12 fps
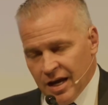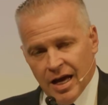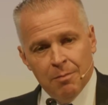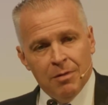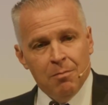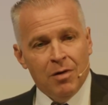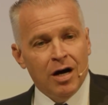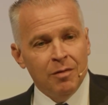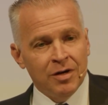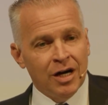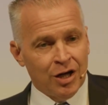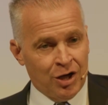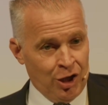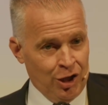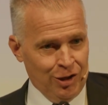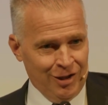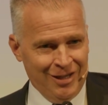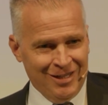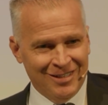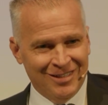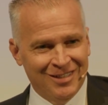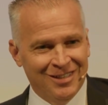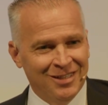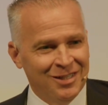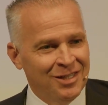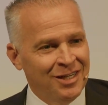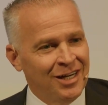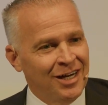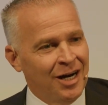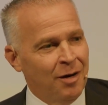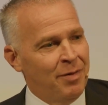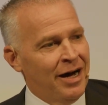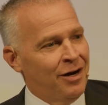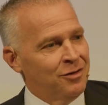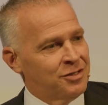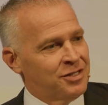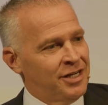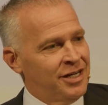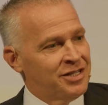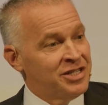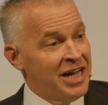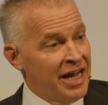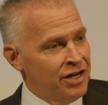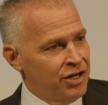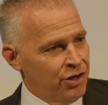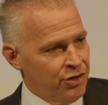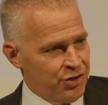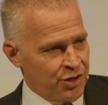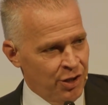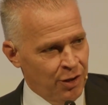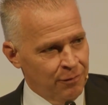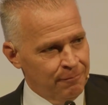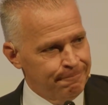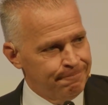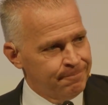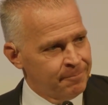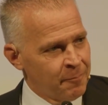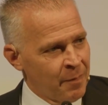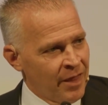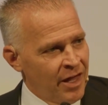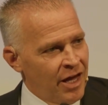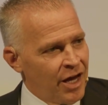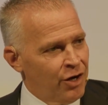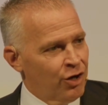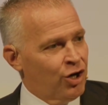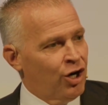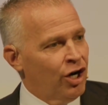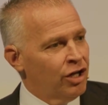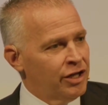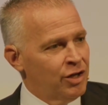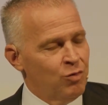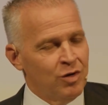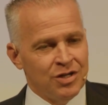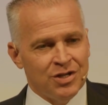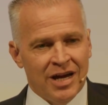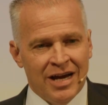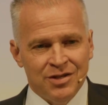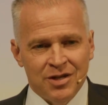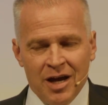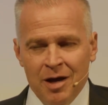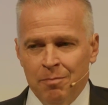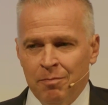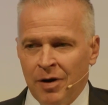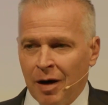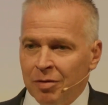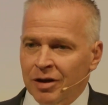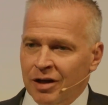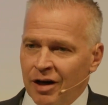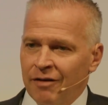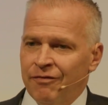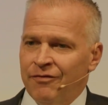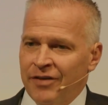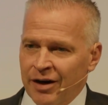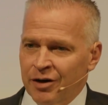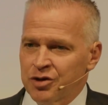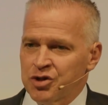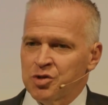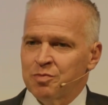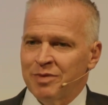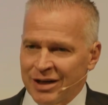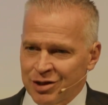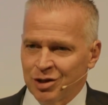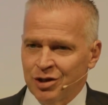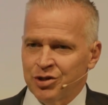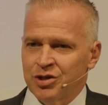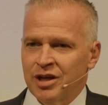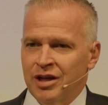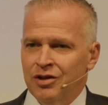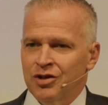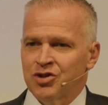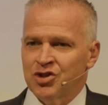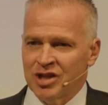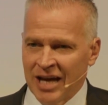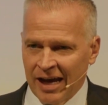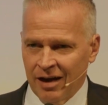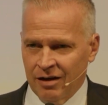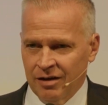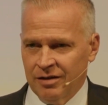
And my mom got a calling about 10 years ago. And her calling was as a public affairs specialist in the stake.